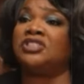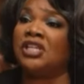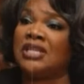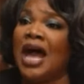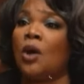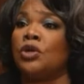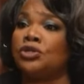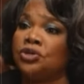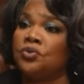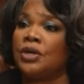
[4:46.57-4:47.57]
that's just how
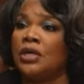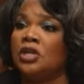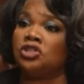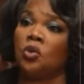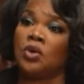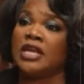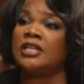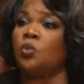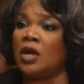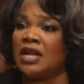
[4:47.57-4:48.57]
we do it. So it
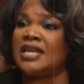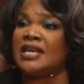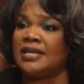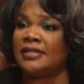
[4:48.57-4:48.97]
is what it